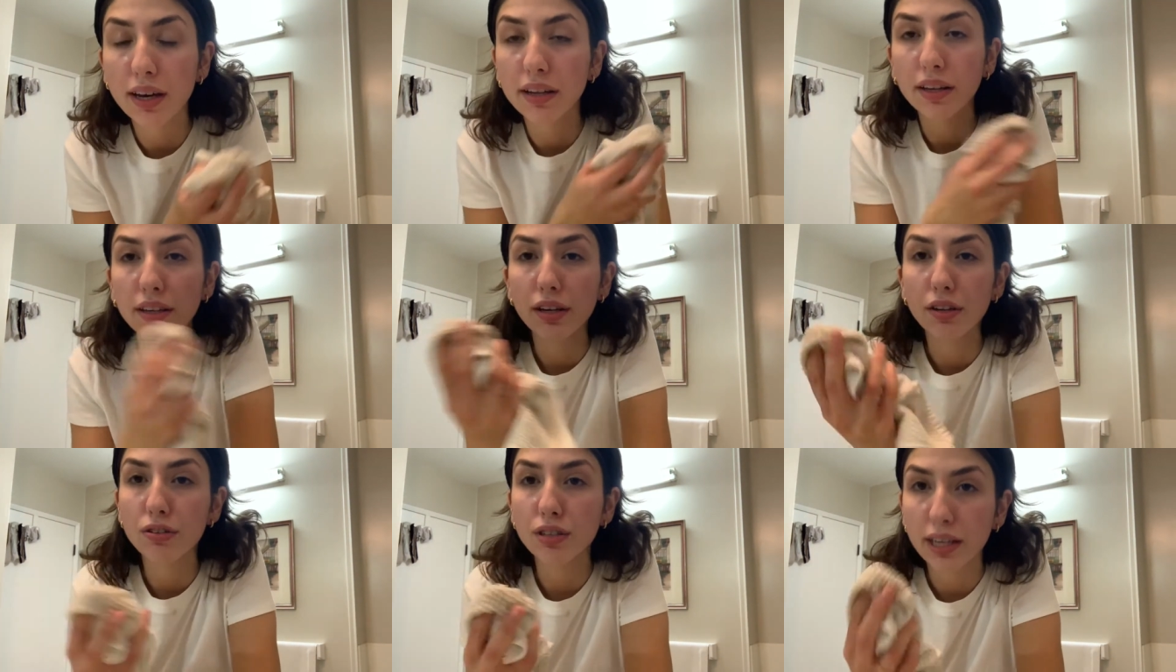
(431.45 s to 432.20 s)
and then the
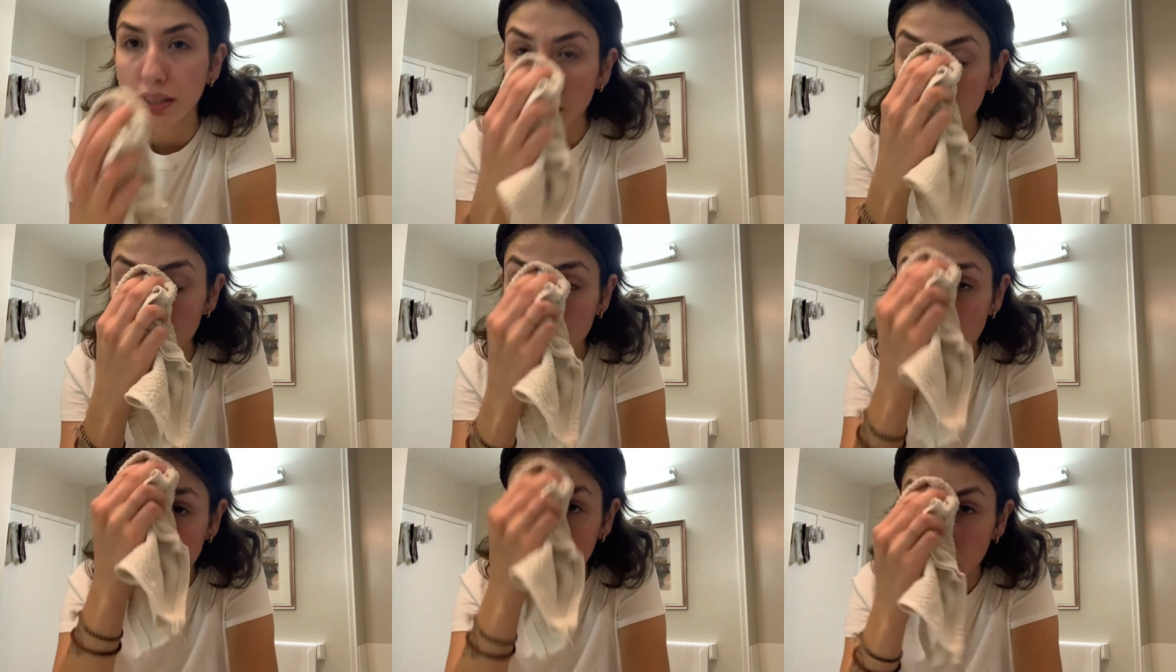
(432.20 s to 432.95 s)
other days I'll
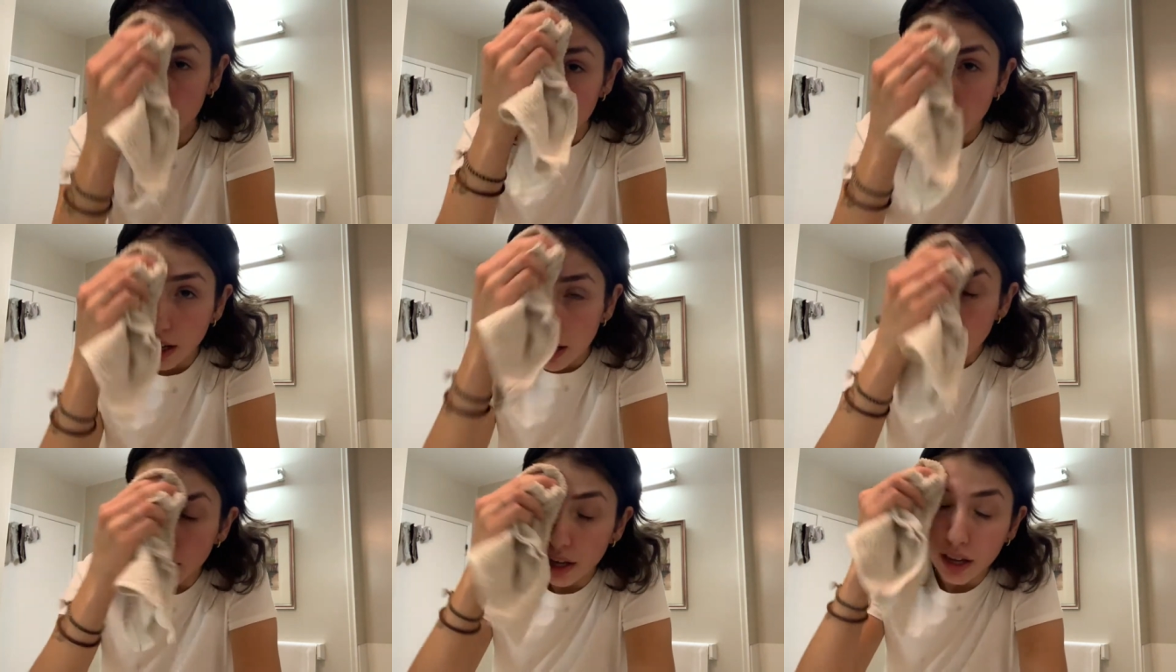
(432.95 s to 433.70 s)
usually just
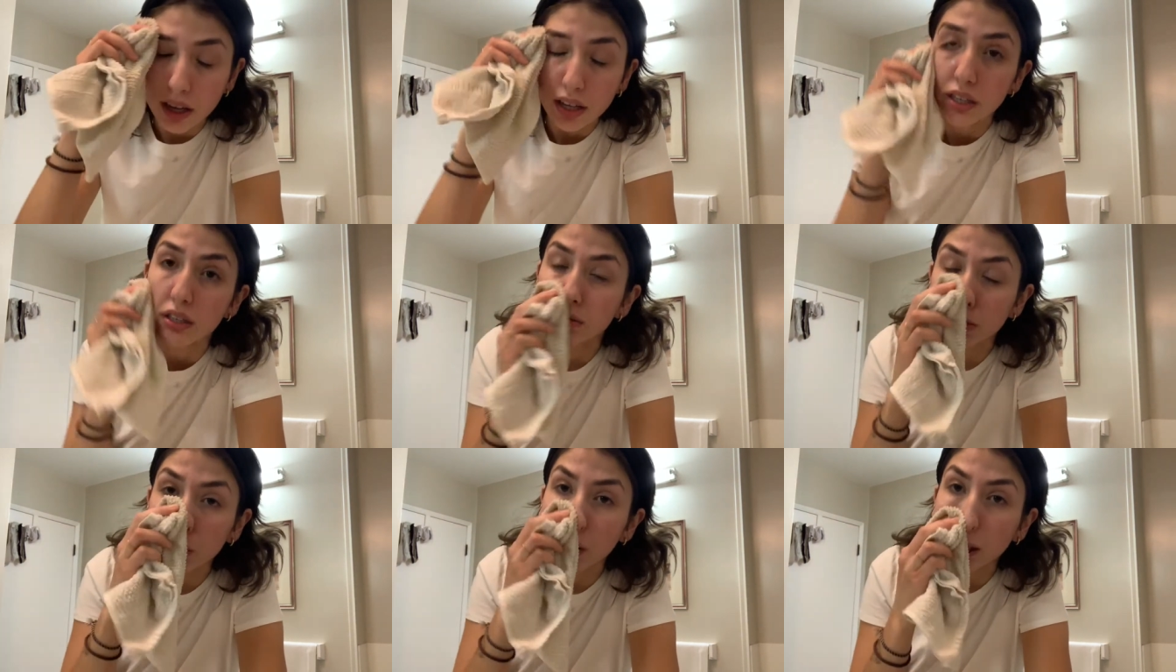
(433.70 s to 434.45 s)
use
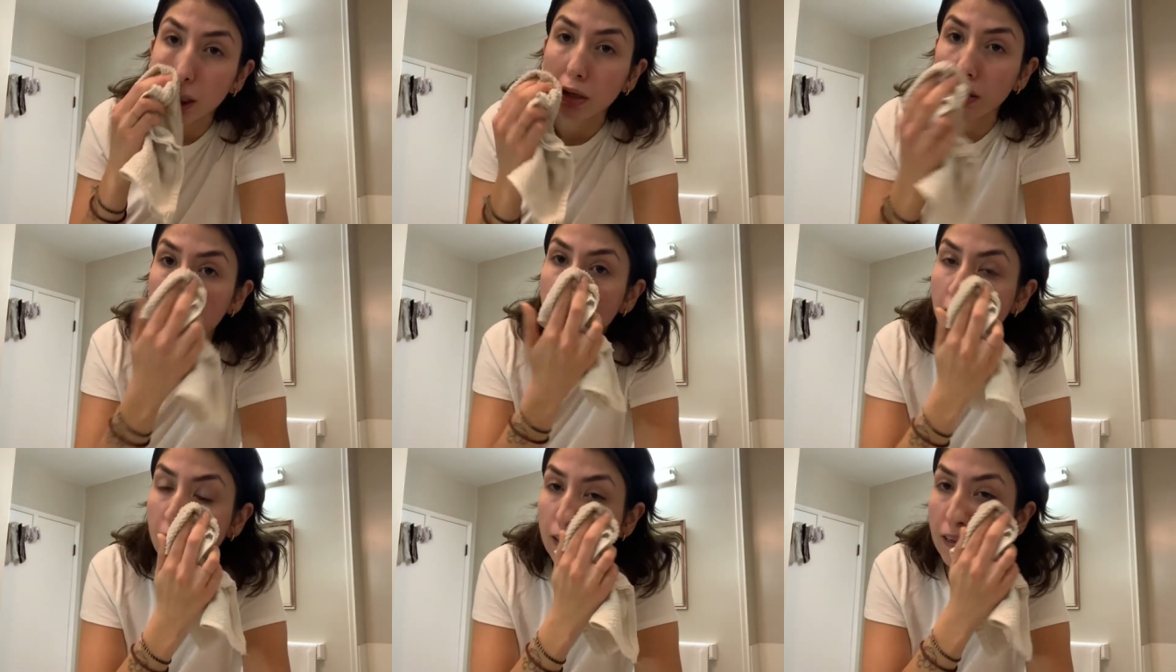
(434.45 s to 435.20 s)
a washcloth.
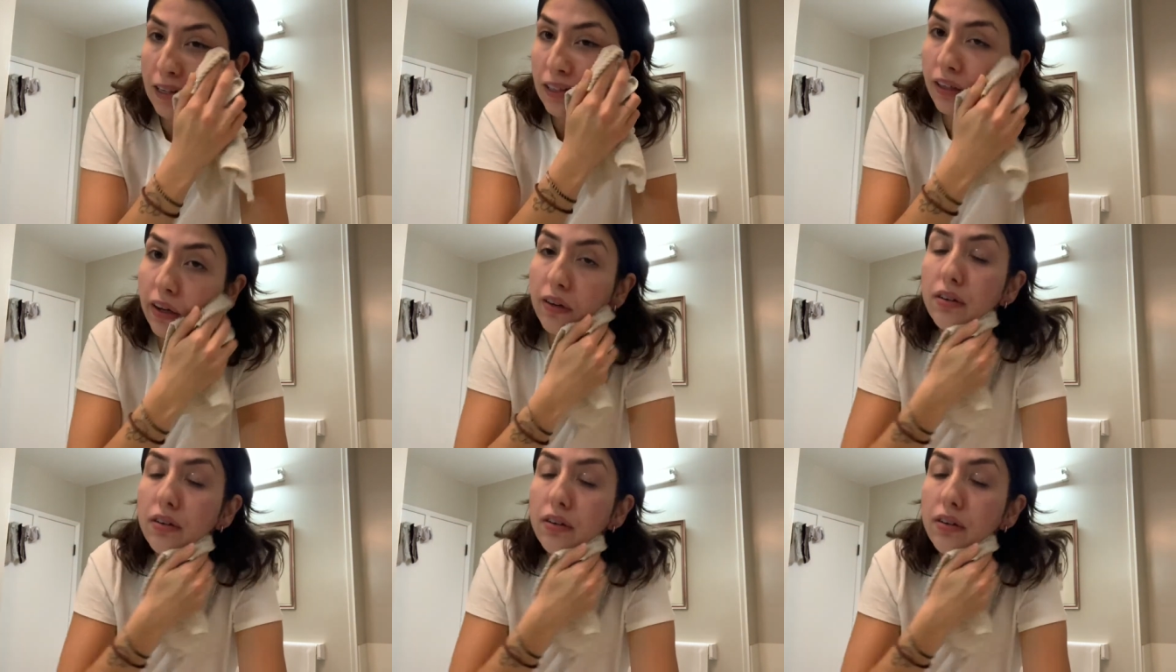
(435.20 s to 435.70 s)
So,